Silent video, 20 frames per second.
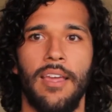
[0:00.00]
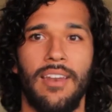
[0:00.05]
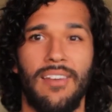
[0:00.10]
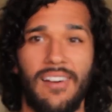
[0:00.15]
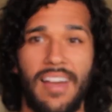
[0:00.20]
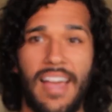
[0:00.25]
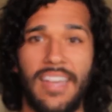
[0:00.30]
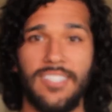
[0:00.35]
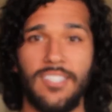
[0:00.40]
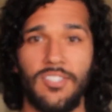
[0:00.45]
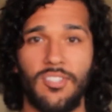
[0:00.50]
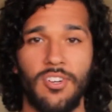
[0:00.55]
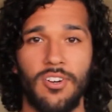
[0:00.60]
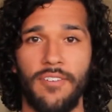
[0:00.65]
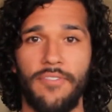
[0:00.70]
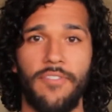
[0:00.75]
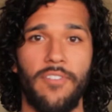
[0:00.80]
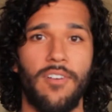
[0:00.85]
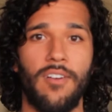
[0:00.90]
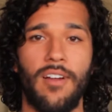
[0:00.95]
Now, as a
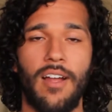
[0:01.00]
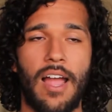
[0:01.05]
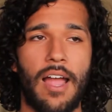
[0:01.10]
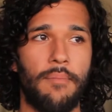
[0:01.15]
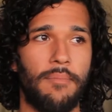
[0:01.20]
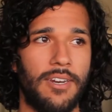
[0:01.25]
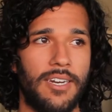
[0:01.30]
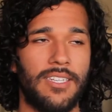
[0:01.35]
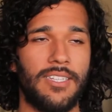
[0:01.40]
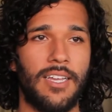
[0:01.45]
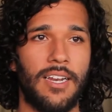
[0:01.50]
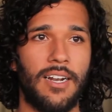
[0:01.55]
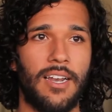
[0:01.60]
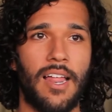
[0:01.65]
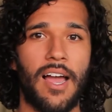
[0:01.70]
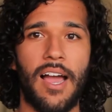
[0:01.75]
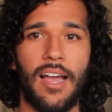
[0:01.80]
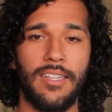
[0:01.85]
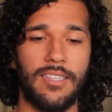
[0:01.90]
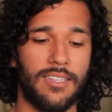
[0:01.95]
surfer, I'm in the sun a
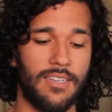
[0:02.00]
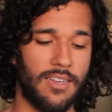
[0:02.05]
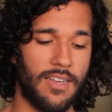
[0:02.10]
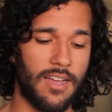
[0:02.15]
lot.